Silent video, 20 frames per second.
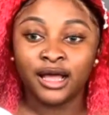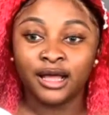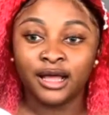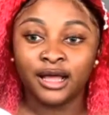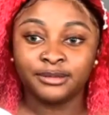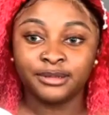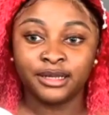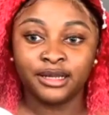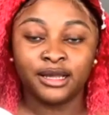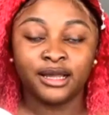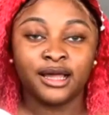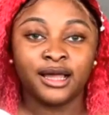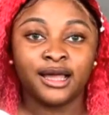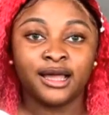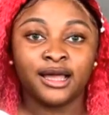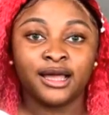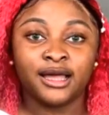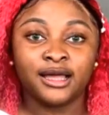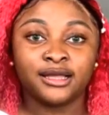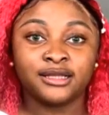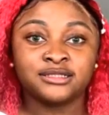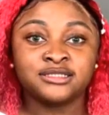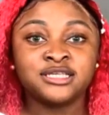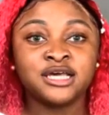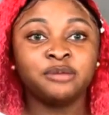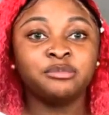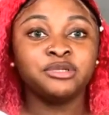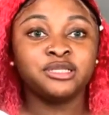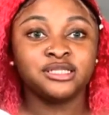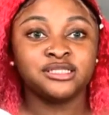uh,
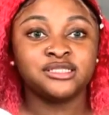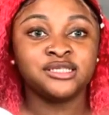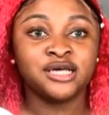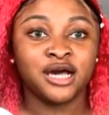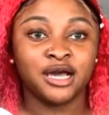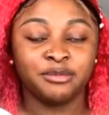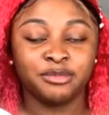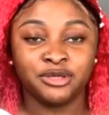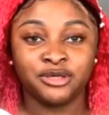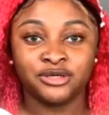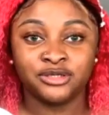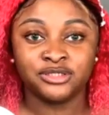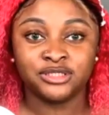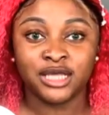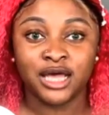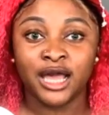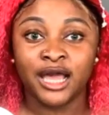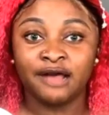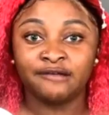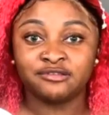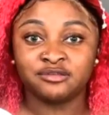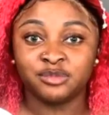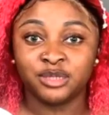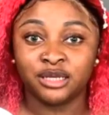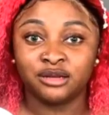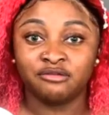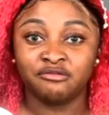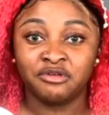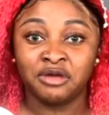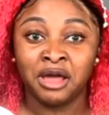tell me the time because I have to
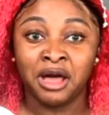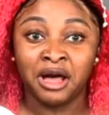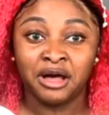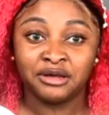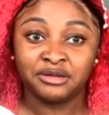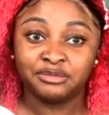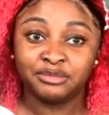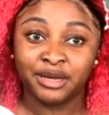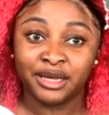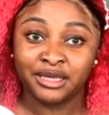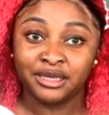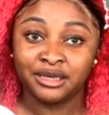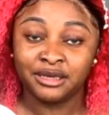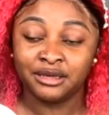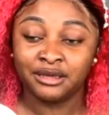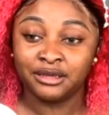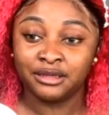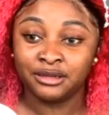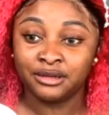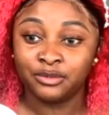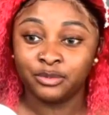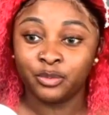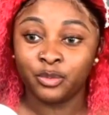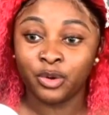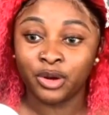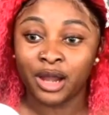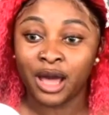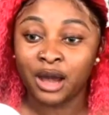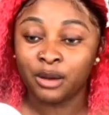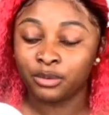be out of the house by here in
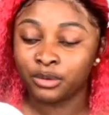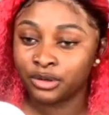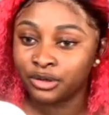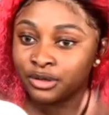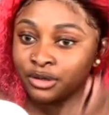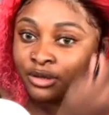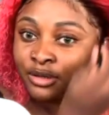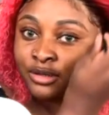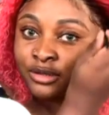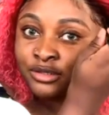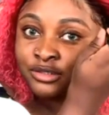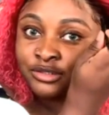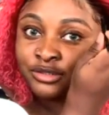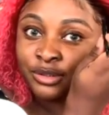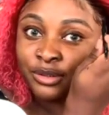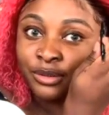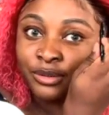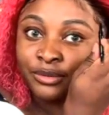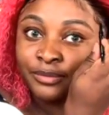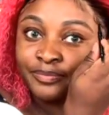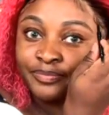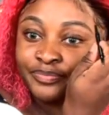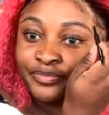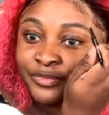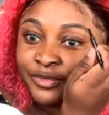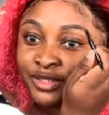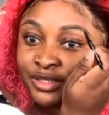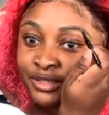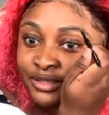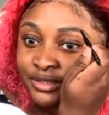1 hour. So
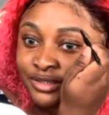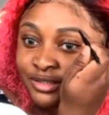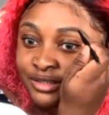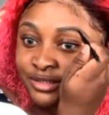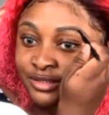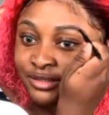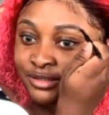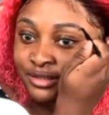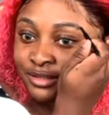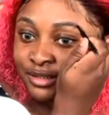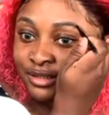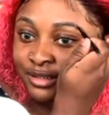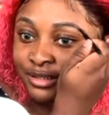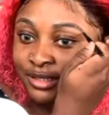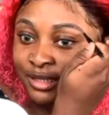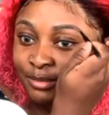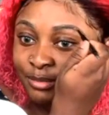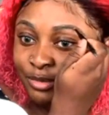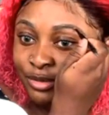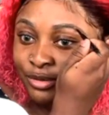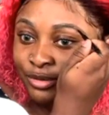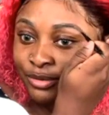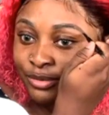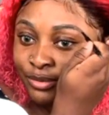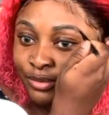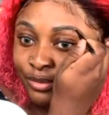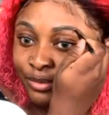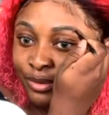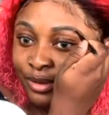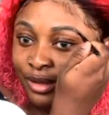just let me
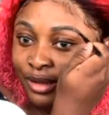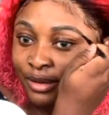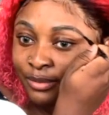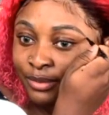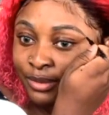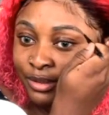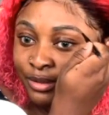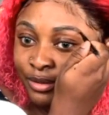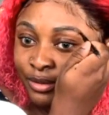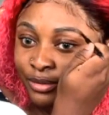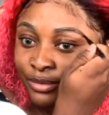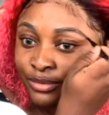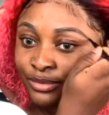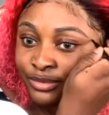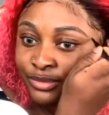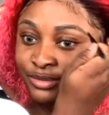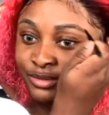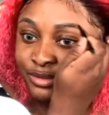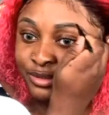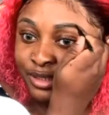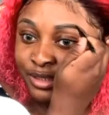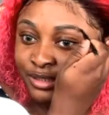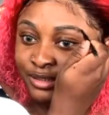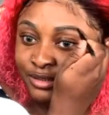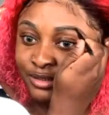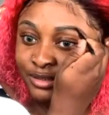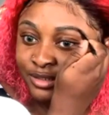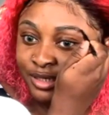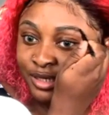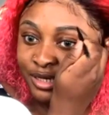know how it goes
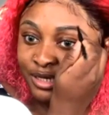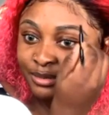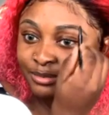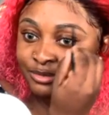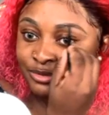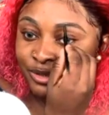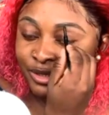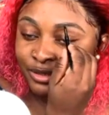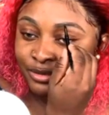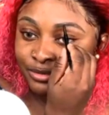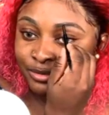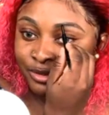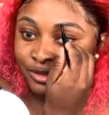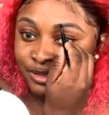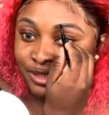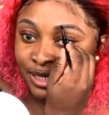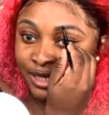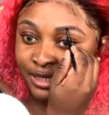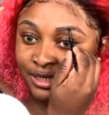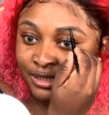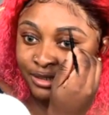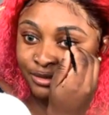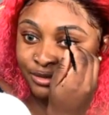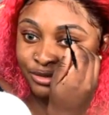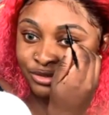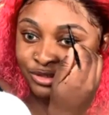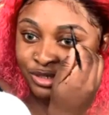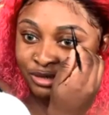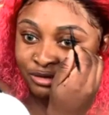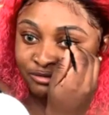and time so I don't, because I can
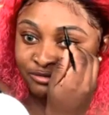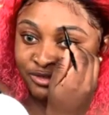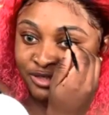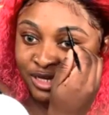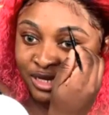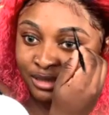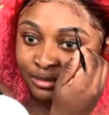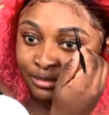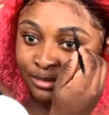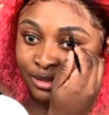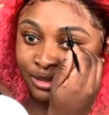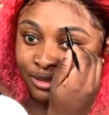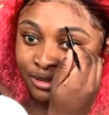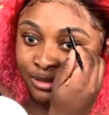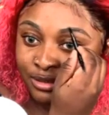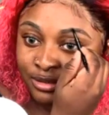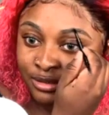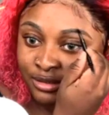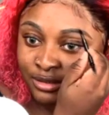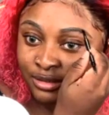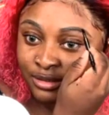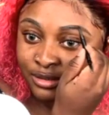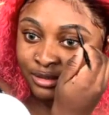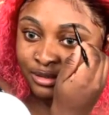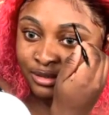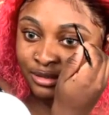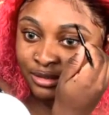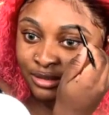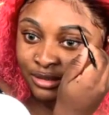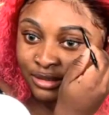lose track of time
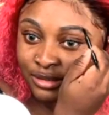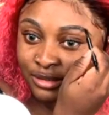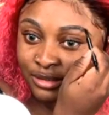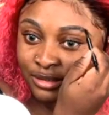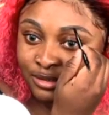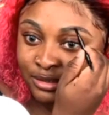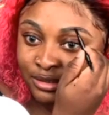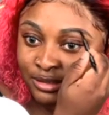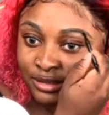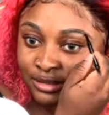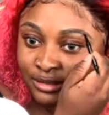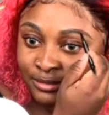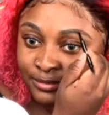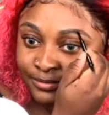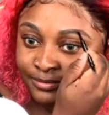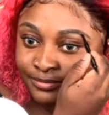easily.